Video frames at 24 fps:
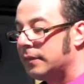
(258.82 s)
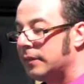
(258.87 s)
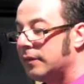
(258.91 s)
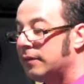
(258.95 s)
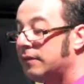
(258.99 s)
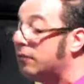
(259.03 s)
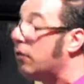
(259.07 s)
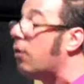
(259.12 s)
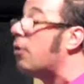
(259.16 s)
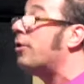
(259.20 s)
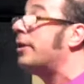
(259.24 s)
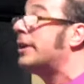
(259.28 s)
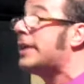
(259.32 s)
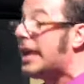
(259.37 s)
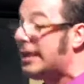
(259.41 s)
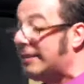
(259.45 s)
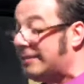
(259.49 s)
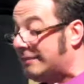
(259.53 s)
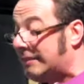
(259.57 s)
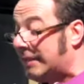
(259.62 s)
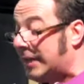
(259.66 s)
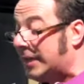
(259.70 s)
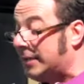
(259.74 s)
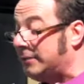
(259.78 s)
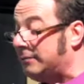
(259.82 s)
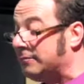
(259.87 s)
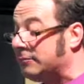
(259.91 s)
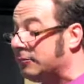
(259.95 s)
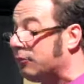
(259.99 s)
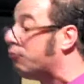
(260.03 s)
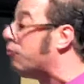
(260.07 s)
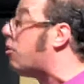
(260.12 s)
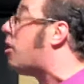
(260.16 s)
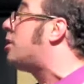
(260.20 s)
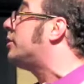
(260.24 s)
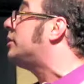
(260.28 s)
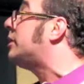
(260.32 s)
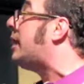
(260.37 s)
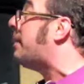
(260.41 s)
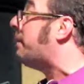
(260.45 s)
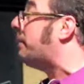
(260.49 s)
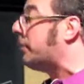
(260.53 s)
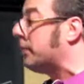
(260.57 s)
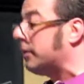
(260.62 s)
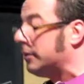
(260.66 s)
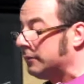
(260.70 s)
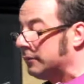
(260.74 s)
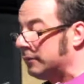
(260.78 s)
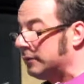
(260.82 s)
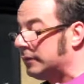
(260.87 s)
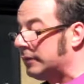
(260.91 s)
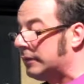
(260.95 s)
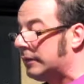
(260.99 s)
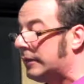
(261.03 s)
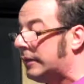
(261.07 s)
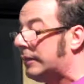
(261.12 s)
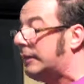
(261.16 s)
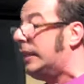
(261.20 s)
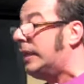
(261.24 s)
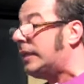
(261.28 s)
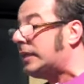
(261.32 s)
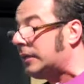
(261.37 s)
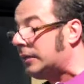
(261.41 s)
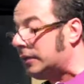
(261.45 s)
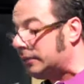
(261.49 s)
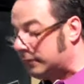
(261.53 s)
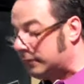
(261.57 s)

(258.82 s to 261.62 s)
Sorry, I said, wrong number. Click.